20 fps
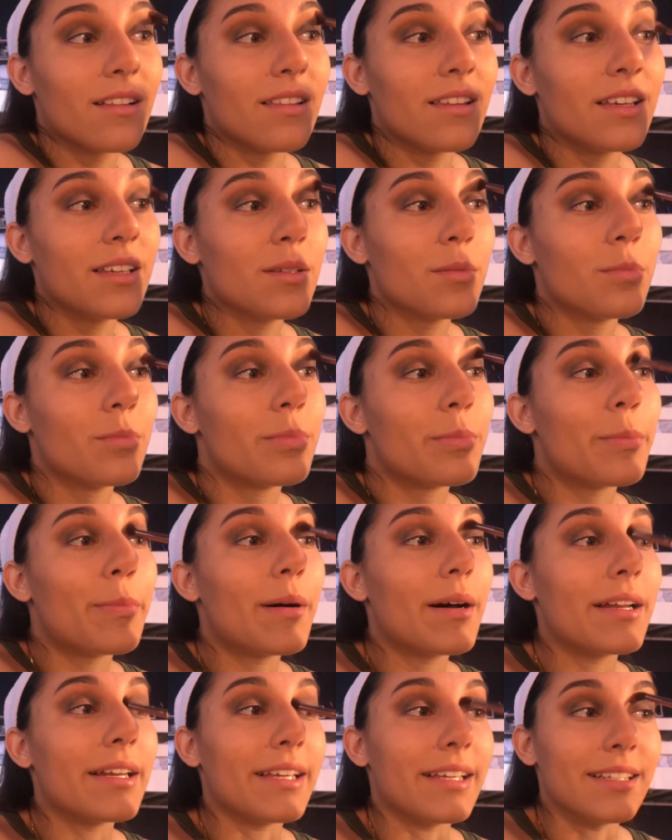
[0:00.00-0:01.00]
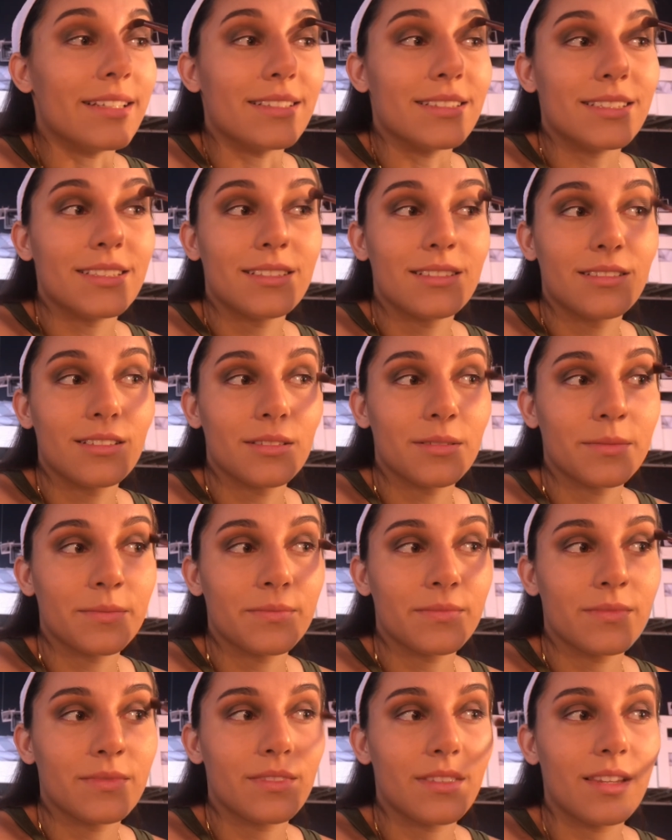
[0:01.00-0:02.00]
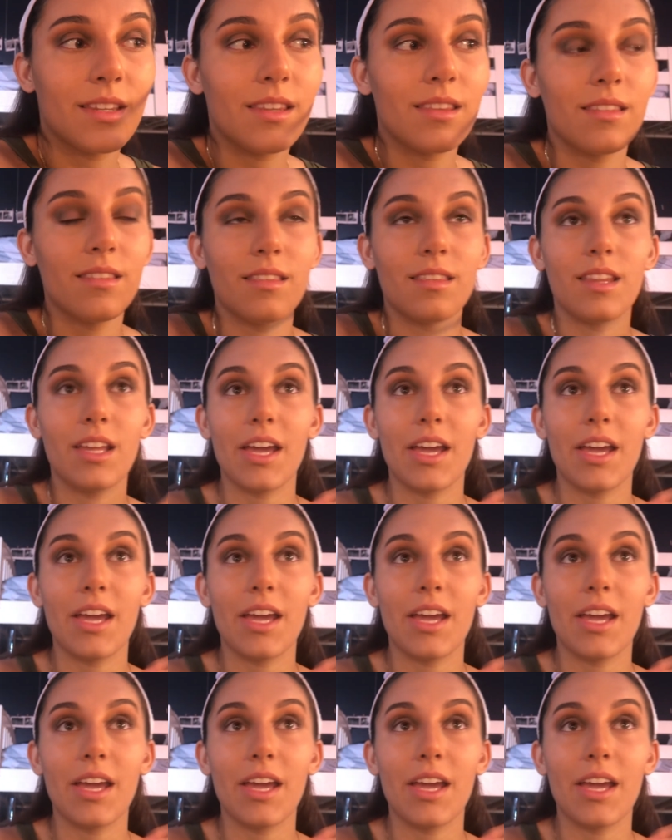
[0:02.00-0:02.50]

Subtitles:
These bunnies,